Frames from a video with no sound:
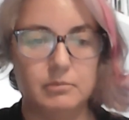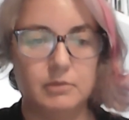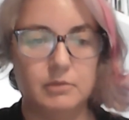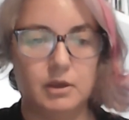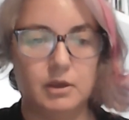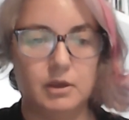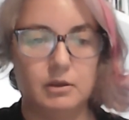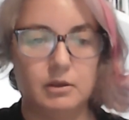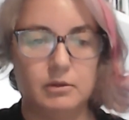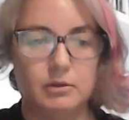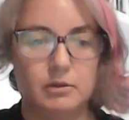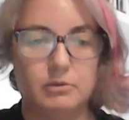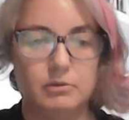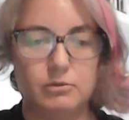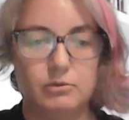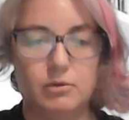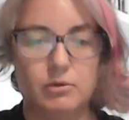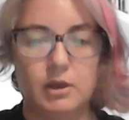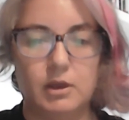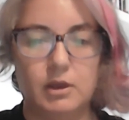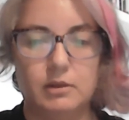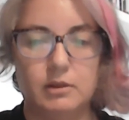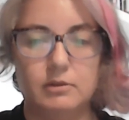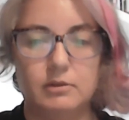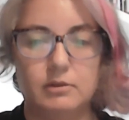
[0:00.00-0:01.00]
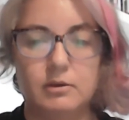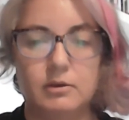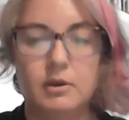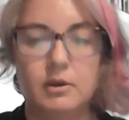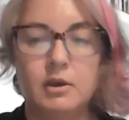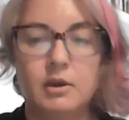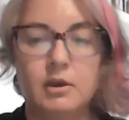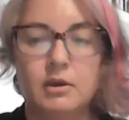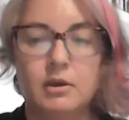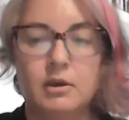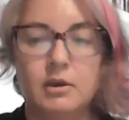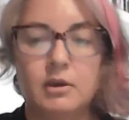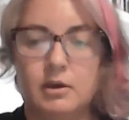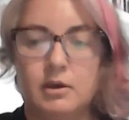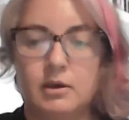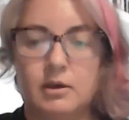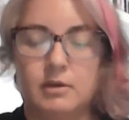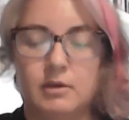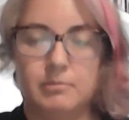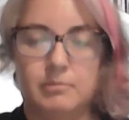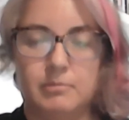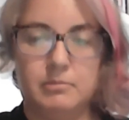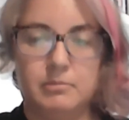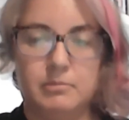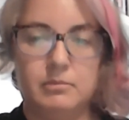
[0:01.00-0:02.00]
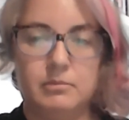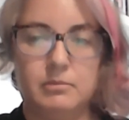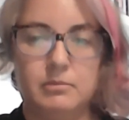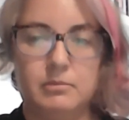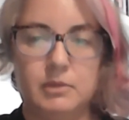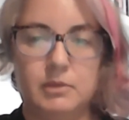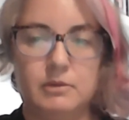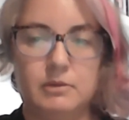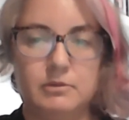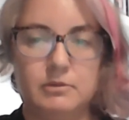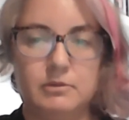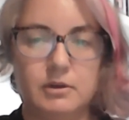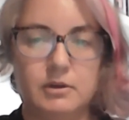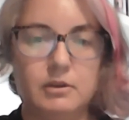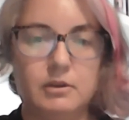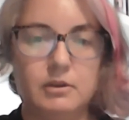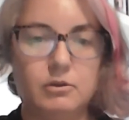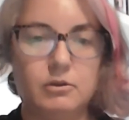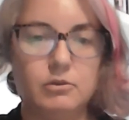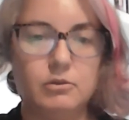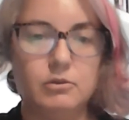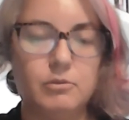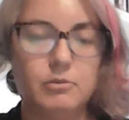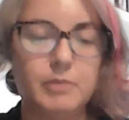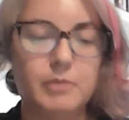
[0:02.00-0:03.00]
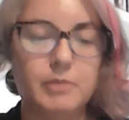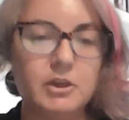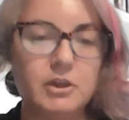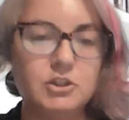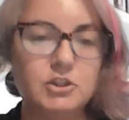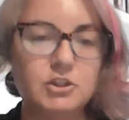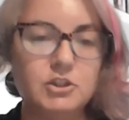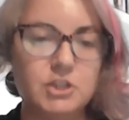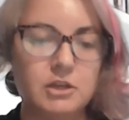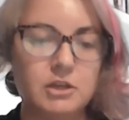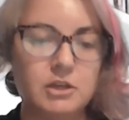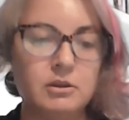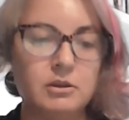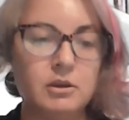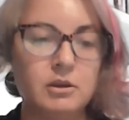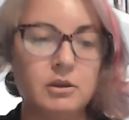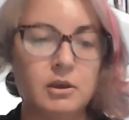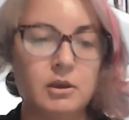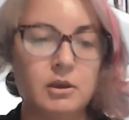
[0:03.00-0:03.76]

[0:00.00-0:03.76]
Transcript: to end Israeli occupation.